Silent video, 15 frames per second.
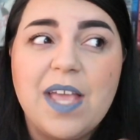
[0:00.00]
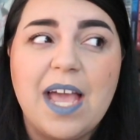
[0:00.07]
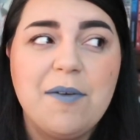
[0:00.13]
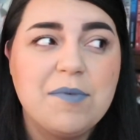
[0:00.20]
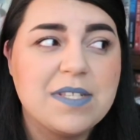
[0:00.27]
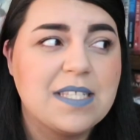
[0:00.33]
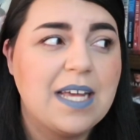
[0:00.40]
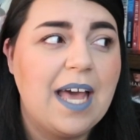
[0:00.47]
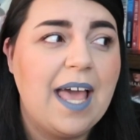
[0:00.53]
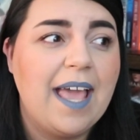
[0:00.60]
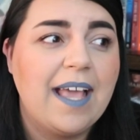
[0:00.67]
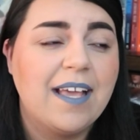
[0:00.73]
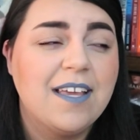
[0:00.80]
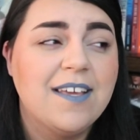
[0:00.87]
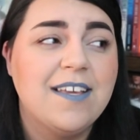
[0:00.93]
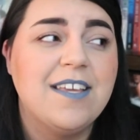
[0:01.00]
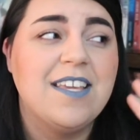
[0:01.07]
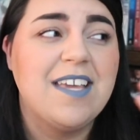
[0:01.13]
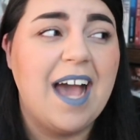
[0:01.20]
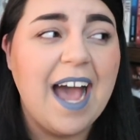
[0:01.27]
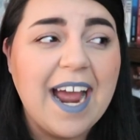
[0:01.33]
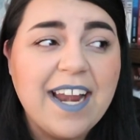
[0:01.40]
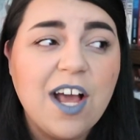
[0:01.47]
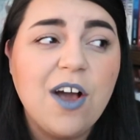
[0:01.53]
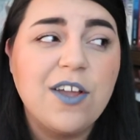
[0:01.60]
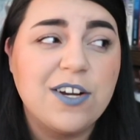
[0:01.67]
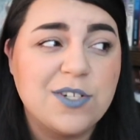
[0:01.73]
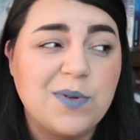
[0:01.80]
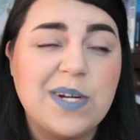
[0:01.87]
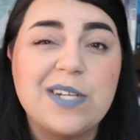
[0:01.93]
and was like, I know
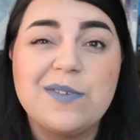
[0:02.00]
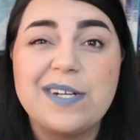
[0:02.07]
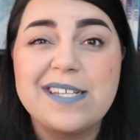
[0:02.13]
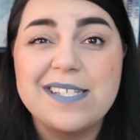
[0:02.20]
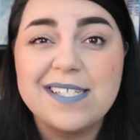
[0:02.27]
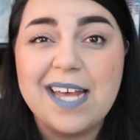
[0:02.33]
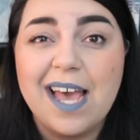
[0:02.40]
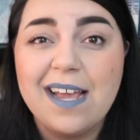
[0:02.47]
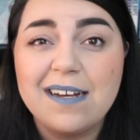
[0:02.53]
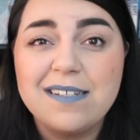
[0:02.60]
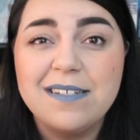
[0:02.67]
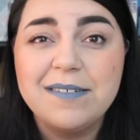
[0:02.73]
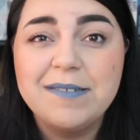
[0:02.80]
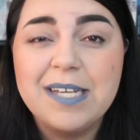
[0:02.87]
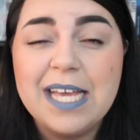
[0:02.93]
your 2020 sucked.